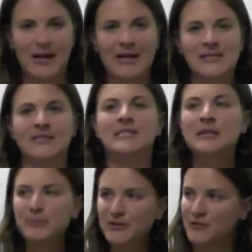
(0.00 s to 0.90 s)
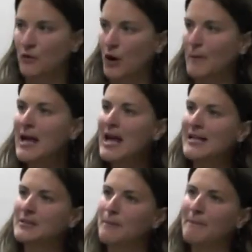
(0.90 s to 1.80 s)
In its deepest form,
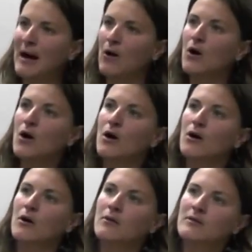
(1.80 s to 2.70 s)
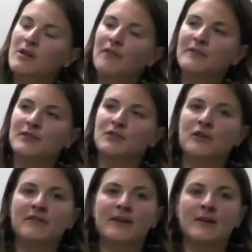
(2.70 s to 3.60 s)
it's about selfless
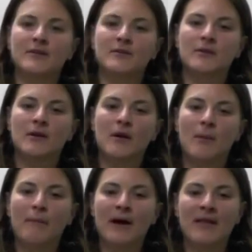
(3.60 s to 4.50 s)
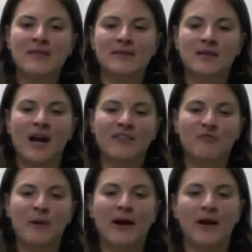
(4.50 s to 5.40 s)
service, but in this kind
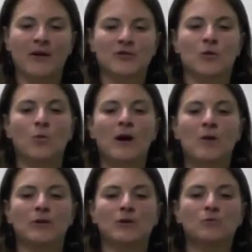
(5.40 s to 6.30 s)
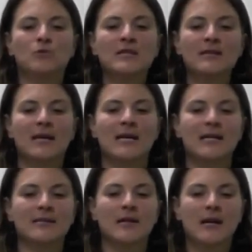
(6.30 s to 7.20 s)
of paradoxical way where you
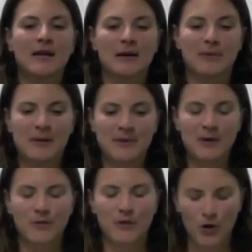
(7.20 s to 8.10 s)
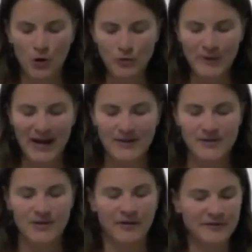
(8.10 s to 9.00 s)
realize that by being with your own pain and
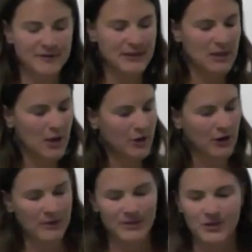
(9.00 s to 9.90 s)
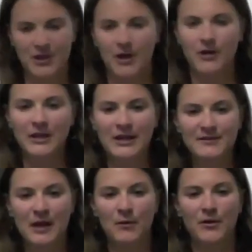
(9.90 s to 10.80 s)
suffering, you're able to share your
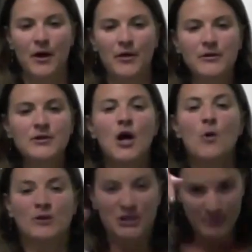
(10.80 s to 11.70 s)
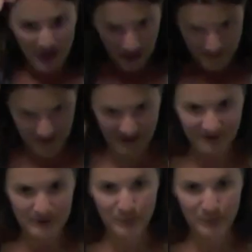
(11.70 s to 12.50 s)
gifts out with others, which then becomes a living